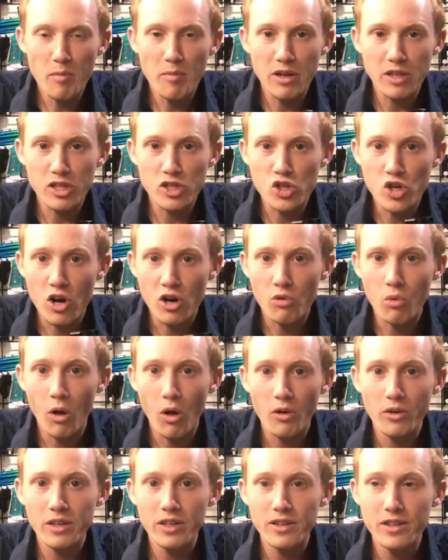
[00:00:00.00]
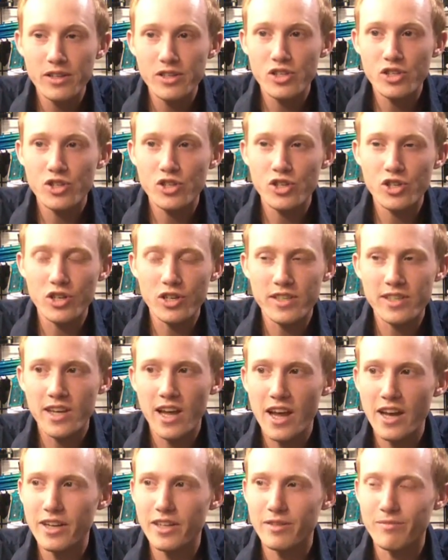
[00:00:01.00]
about the shot quality in this just
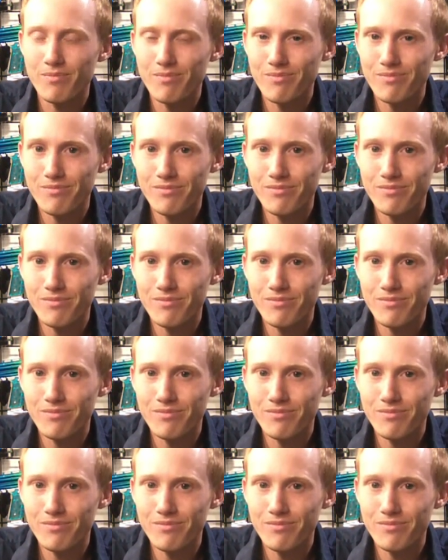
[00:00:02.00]
kind of